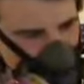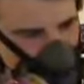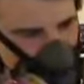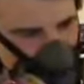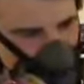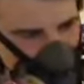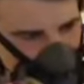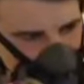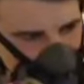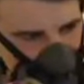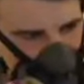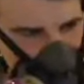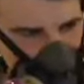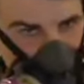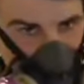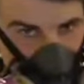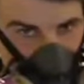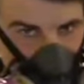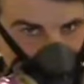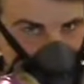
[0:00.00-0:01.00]
And it's a
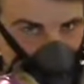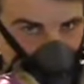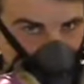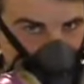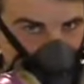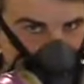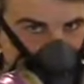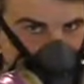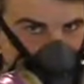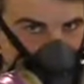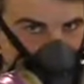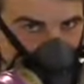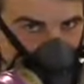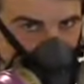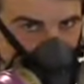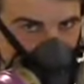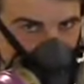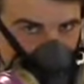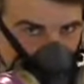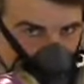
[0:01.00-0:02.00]
gun
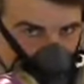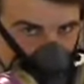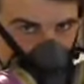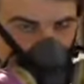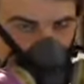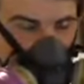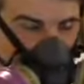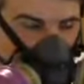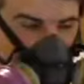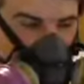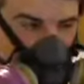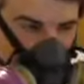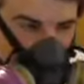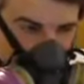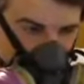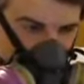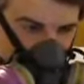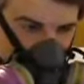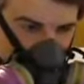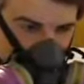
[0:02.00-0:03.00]
that shoots
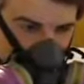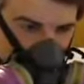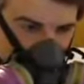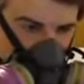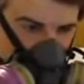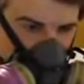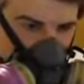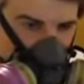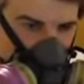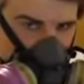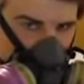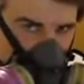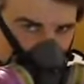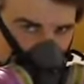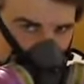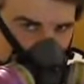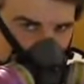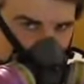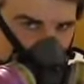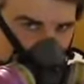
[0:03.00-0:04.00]
bullets with
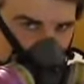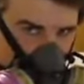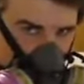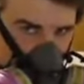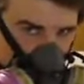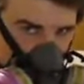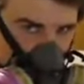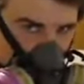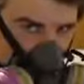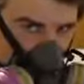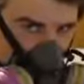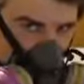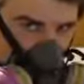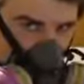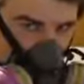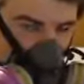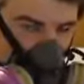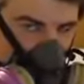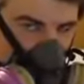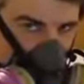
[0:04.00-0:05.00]
infinite ammo.
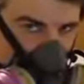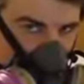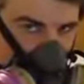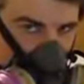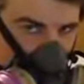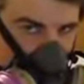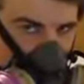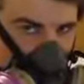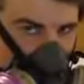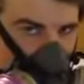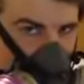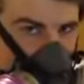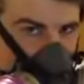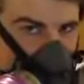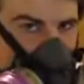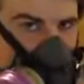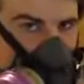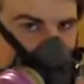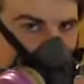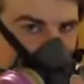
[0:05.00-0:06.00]
And he
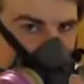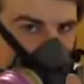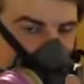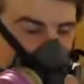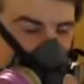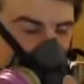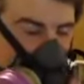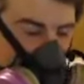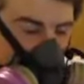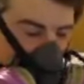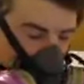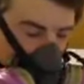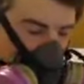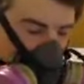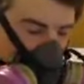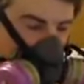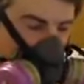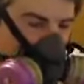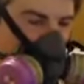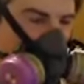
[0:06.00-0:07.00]
can
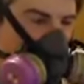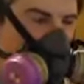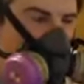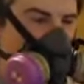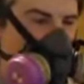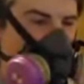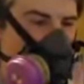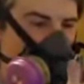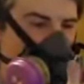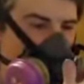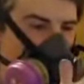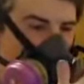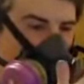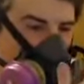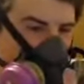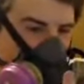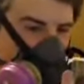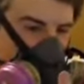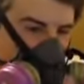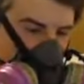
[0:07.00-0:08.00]
control the
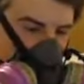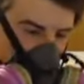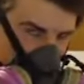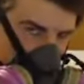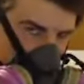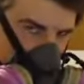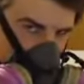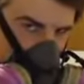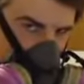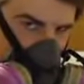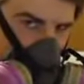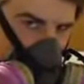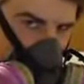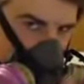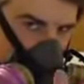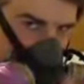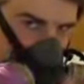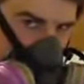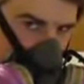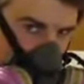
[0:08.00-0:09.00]
trajectory of
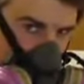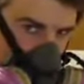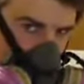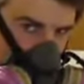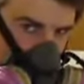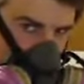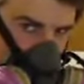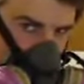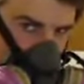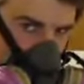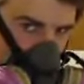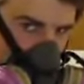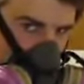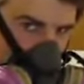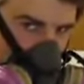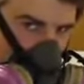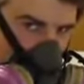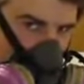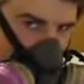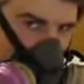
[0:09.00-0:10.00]
the bullets
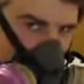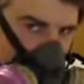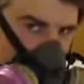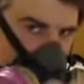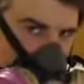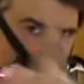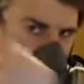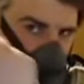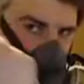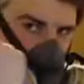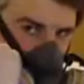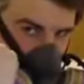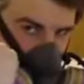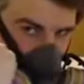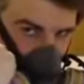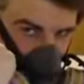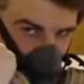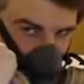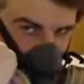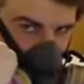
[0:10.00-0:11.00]
with his
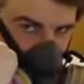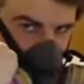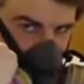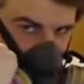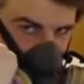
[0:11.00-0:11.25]
mind.